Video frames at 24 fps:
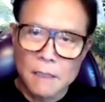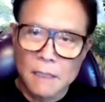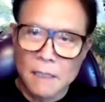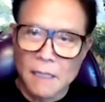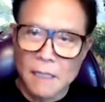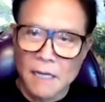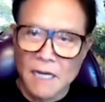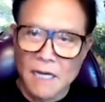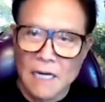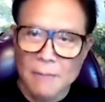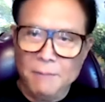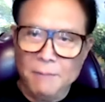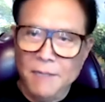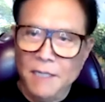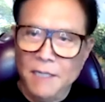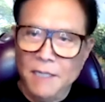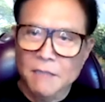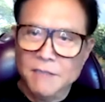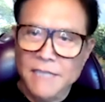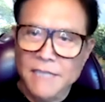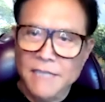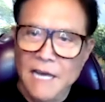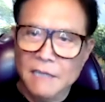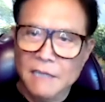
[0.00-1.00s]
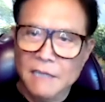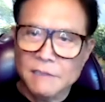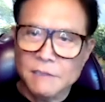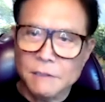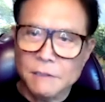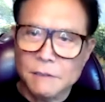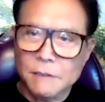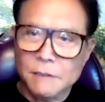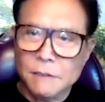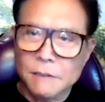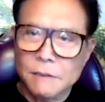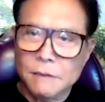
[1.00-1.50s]
and I pay no taxes.
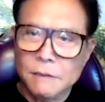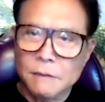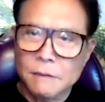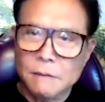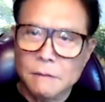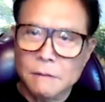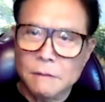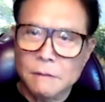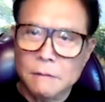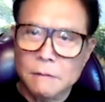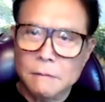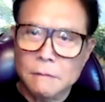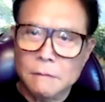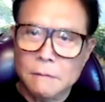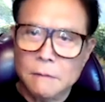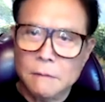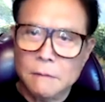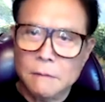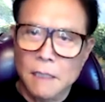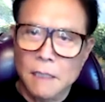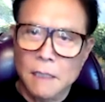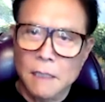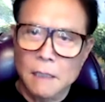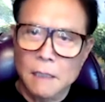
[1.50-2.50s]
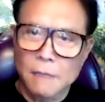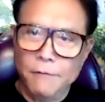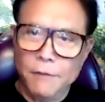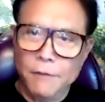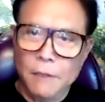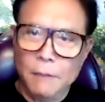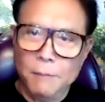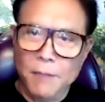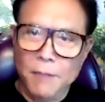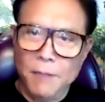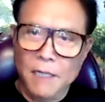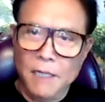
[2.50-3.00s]
Mm-hmm. And uh, if you
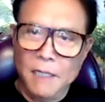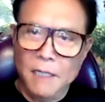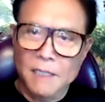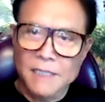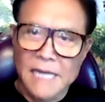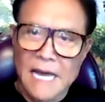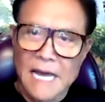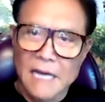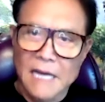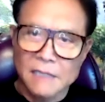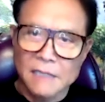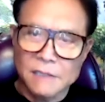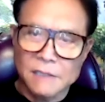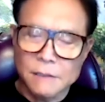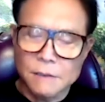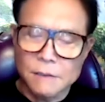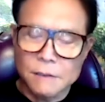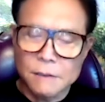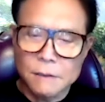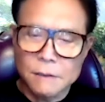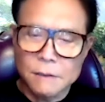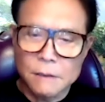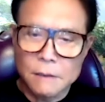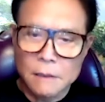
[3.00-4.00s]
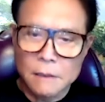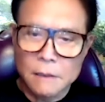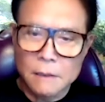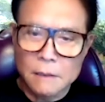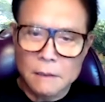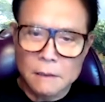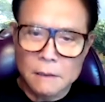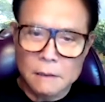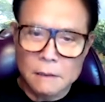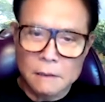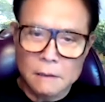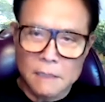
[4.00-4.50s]
don't pay any taxes,
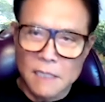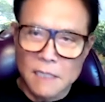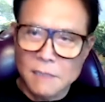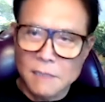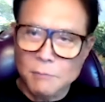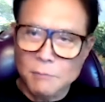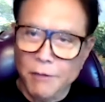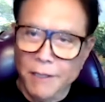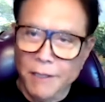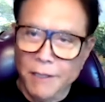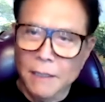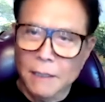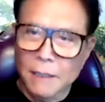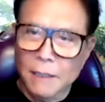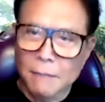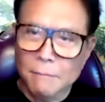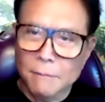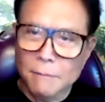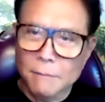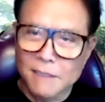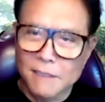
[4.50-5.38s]
that's more income.